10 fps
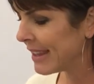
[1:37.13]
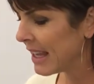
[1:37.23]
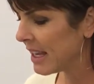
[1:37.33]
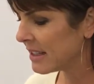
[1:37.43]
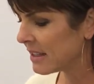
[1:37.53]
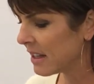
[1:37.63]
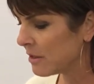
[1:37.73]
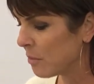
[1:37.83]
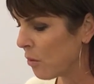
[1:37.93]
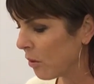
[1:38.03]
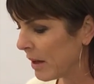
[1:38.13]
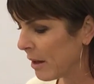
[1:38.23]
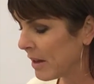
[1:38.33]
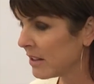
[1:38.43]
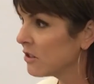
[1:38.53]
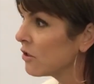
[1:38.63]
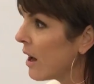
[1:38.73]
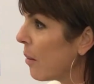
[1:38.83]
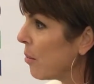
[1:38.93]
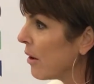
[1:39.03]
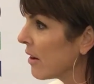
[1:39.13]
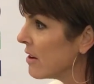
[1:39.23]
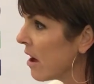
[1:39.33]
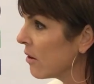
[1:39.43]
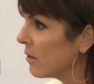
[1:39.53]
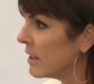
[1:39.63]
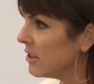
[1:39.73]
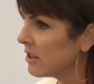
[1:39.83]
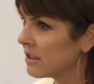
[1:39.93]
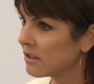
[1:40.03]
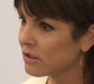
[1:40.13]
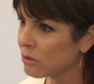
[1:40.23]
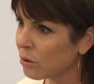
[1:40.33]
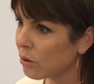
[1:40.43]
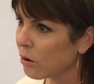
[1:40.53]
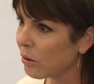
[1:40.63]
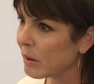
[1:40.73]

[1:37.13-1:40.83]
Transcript: it's more becoming a scrapbook, not only just their school,